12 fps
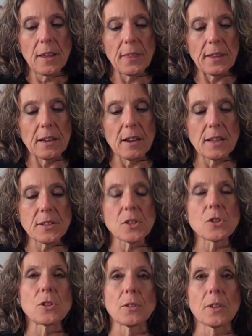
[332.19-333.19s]
that
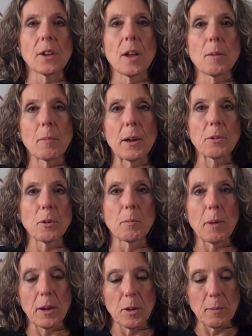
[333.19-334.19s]
constitute the gut
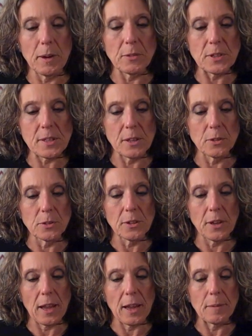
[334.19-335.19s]
microbiome every single
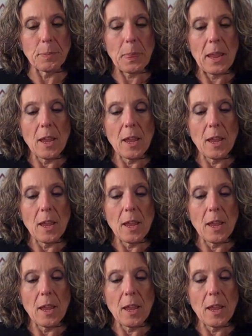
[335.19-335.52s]
day.